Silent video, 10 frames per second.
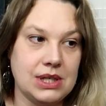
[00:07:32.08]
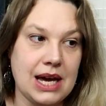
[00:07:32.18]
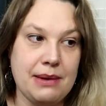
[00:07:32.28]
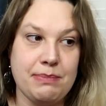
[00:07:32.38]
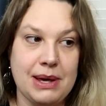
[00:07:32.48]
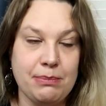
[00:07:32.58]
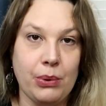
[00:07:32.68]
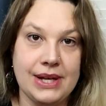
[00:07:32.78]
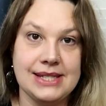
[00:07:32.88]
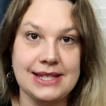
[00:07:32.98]
kind of
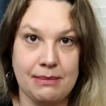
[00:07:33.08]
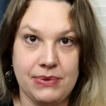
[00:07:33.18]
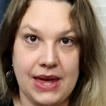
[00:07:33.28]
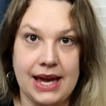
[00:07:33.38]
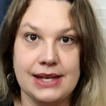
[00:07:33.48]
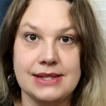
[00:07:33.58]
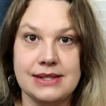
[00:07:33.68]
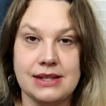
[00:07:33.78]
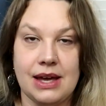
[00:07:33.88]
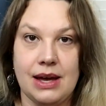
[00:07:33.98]
pinpoint some
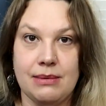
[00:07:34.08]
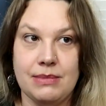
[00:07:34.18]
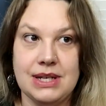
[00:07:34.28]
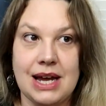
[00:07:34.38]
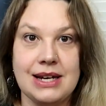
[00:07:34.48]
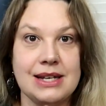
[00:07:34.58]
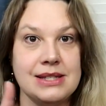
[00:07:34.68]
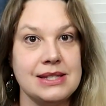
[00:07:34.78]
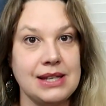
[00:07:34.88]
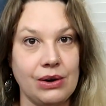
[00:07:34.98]
things, not
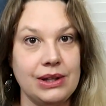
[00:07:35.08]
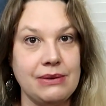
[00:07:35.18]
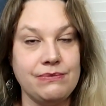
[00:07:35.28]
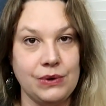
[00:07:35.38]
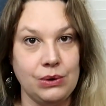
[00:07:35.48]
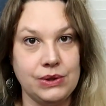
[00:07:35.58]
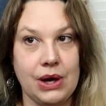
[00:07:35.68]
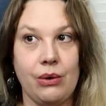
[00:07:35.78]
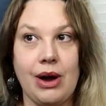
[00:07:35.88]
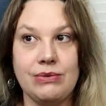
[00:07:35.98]
necessarily food
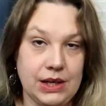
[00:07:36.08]
though.